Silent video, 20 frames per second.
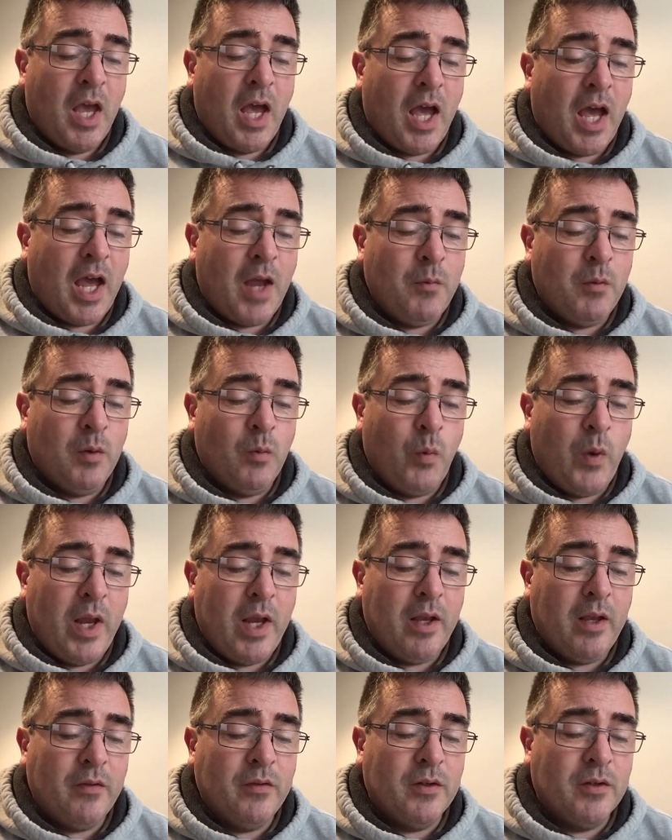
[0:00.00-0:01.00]
I will
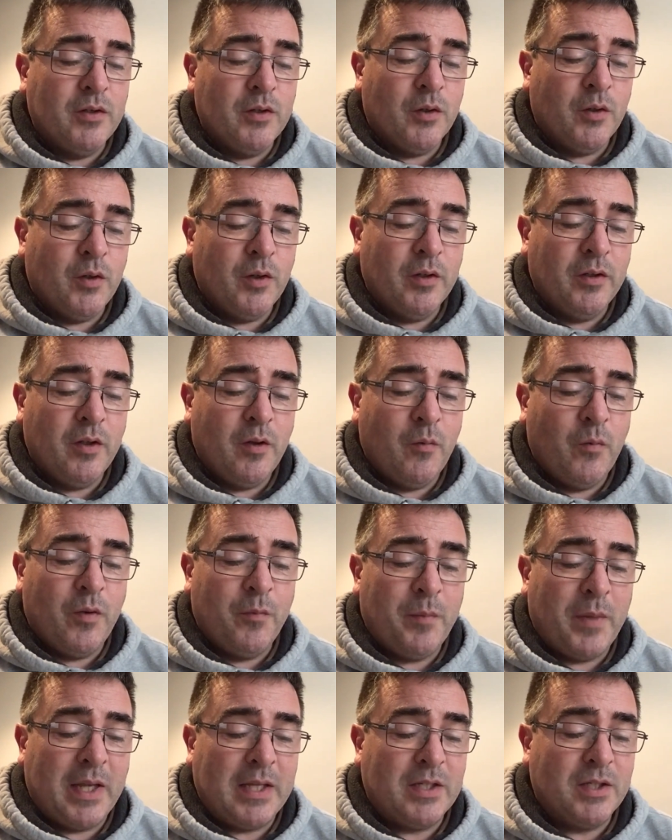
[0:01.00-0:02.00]
wake the dawn
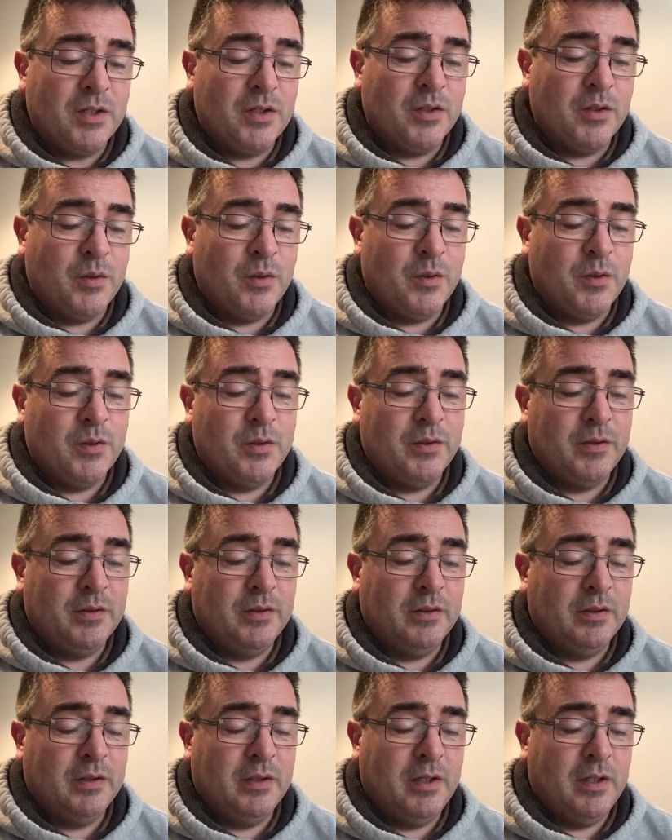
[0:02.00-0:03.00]
with my song.
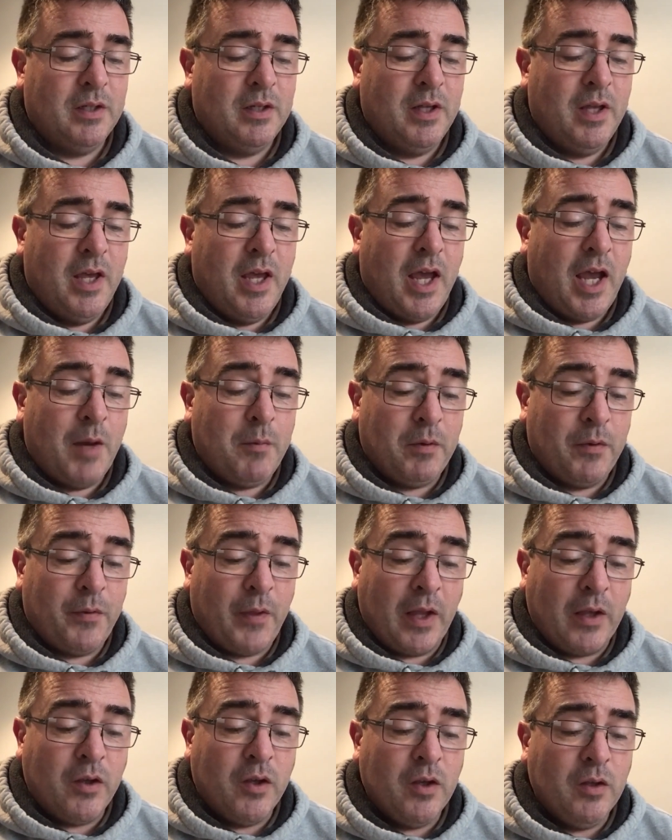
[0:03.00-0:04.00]
I will
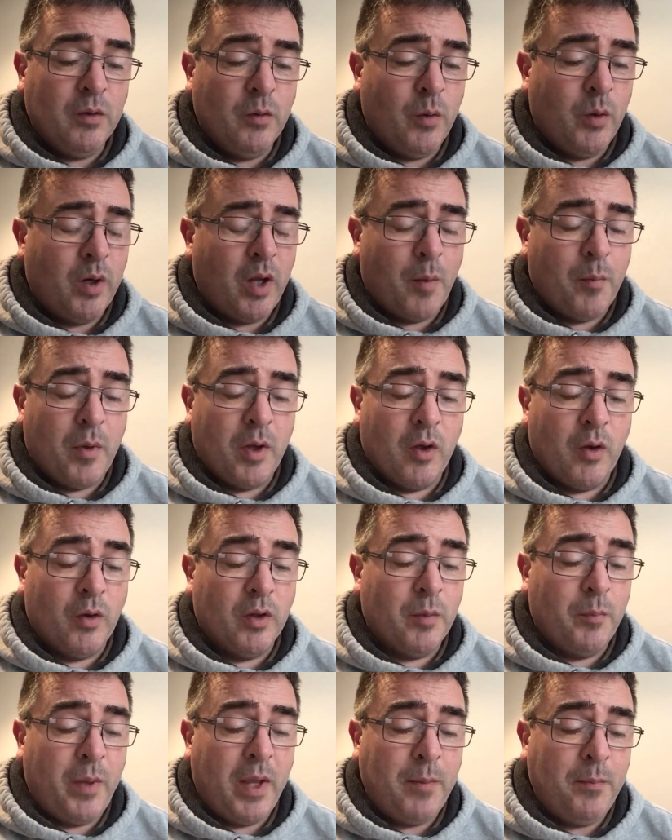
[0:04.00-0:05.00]
thank you, Lord, among
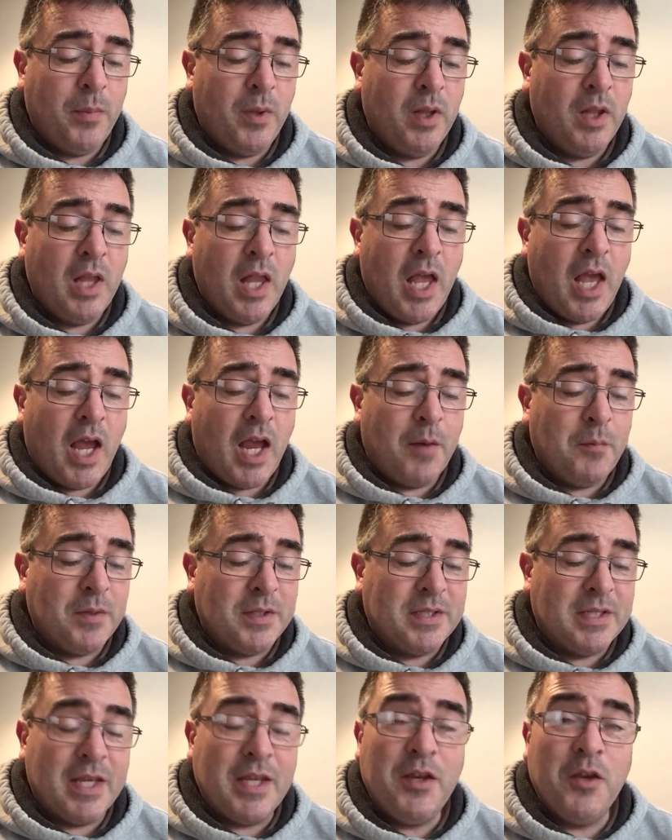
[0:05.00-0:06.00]
all the people. I will
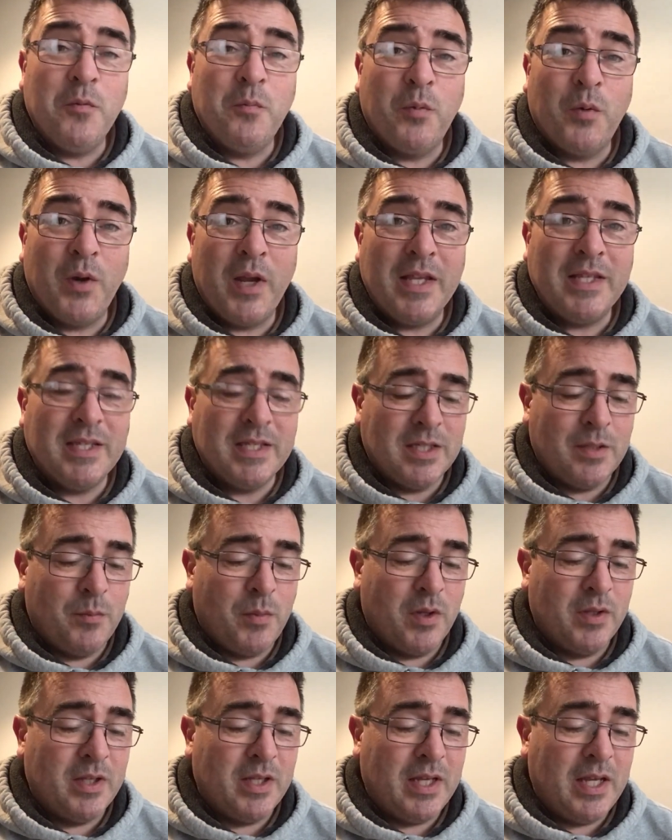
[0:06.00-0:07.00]
sing your praises
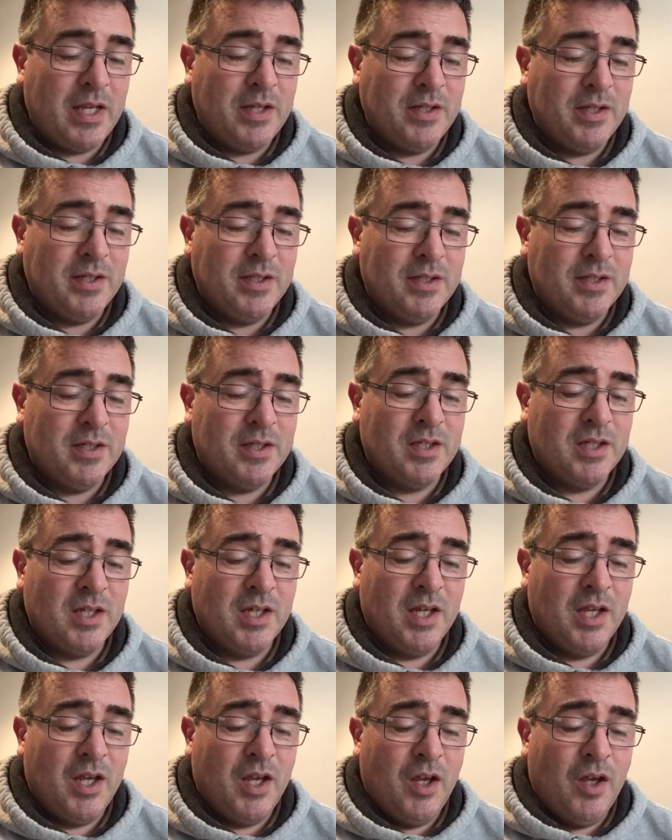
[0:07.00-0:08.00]
among the nations.
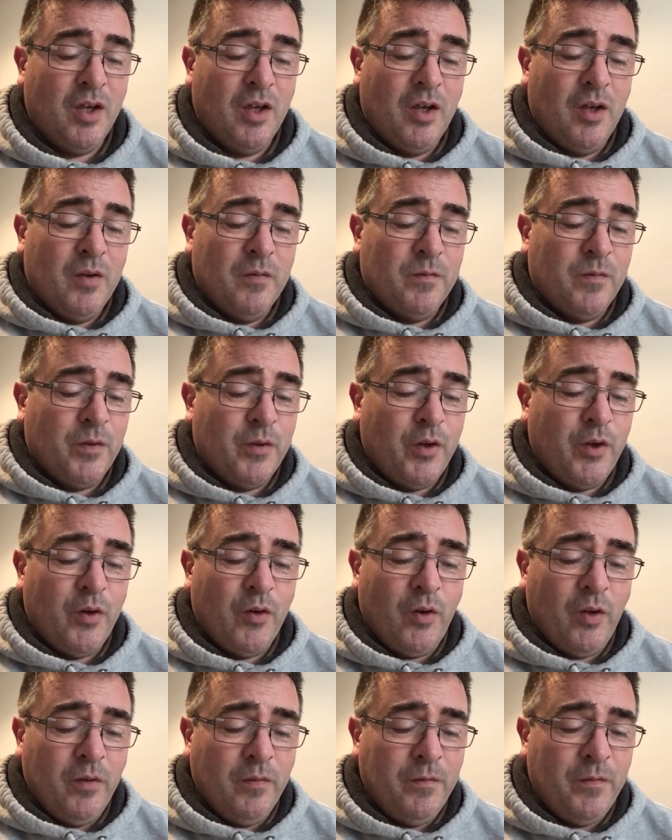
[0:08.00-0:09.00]
For
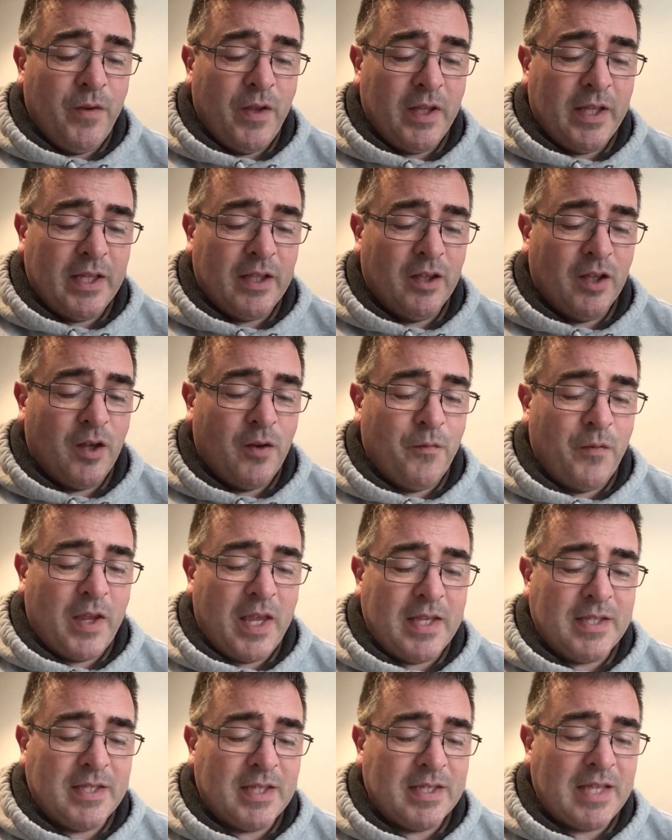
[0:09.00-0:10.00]
your unfailing love
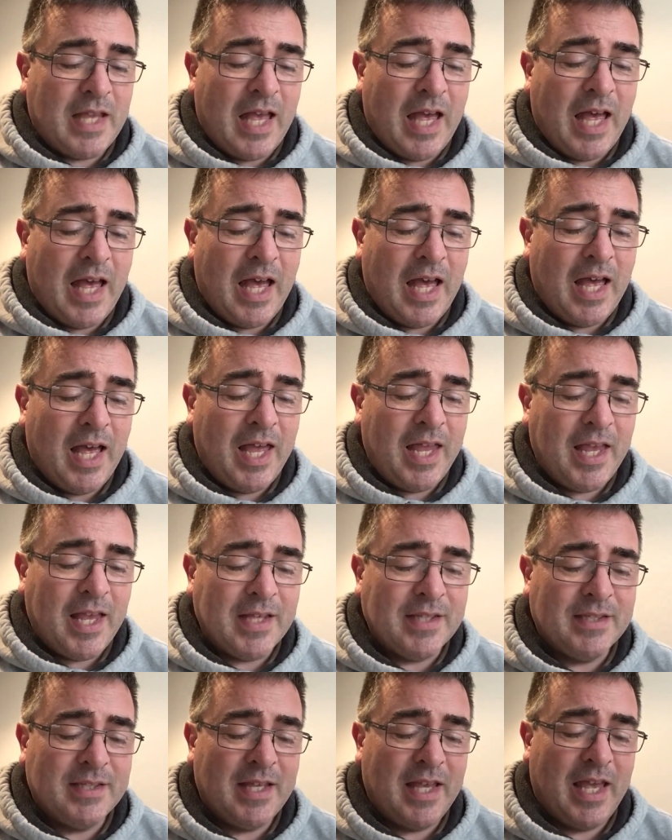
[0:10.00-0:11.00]
is as high
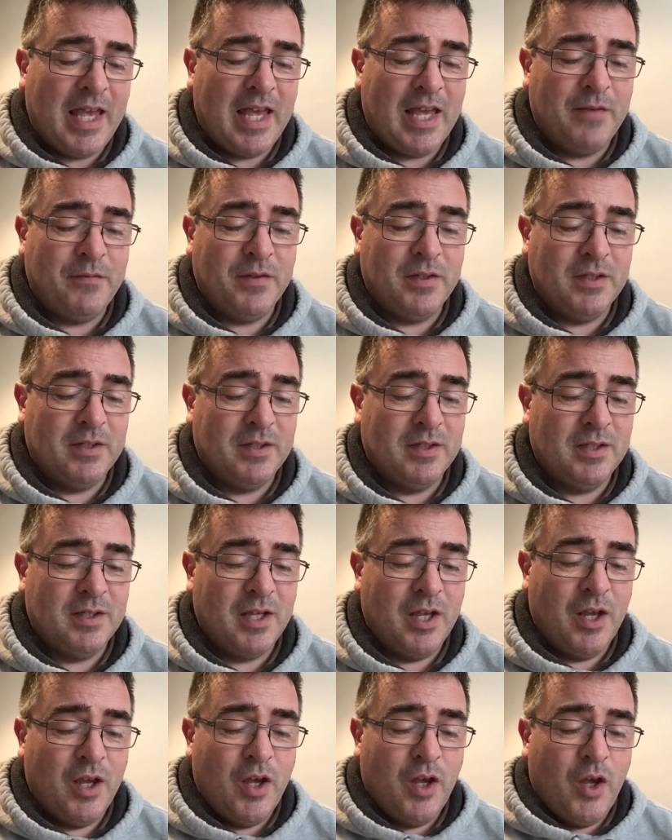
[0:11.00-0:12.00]
as the heavens.
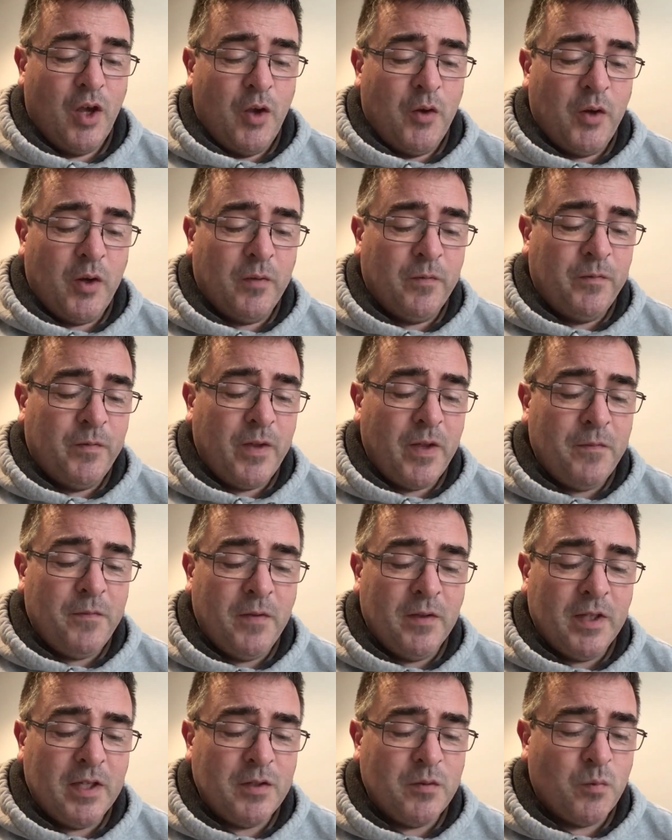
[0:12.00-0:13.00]
Your
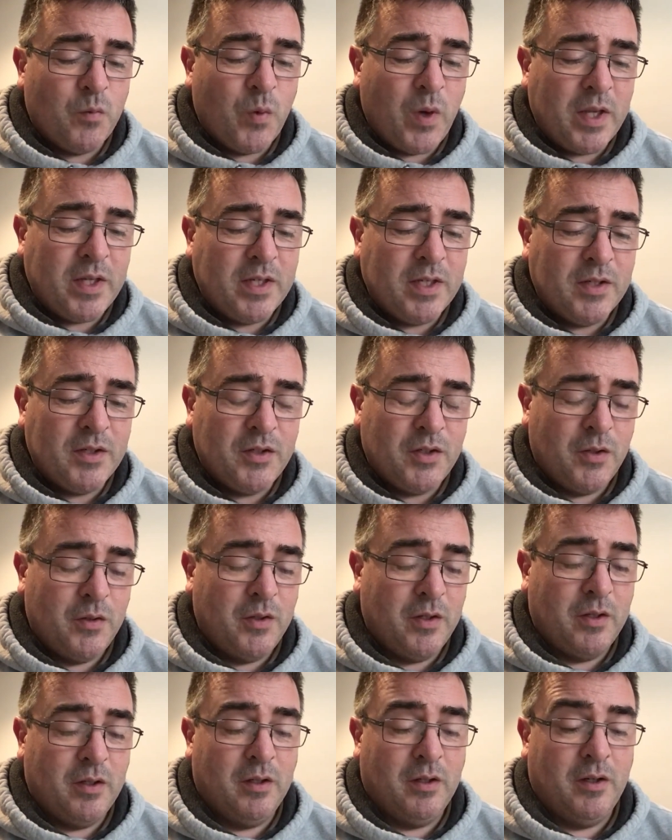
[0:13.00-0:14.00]
faithfulness reaches to
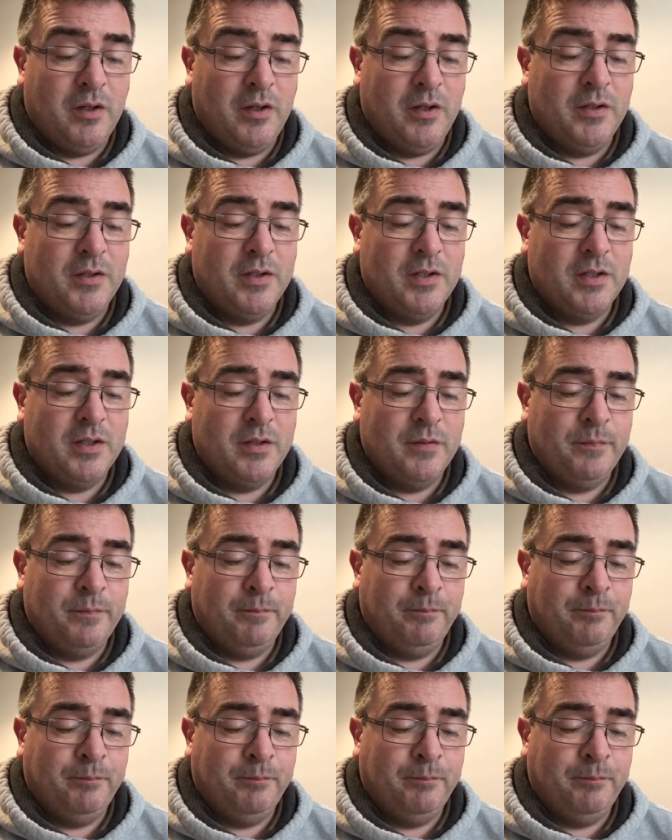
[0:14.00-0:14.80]
the clouds.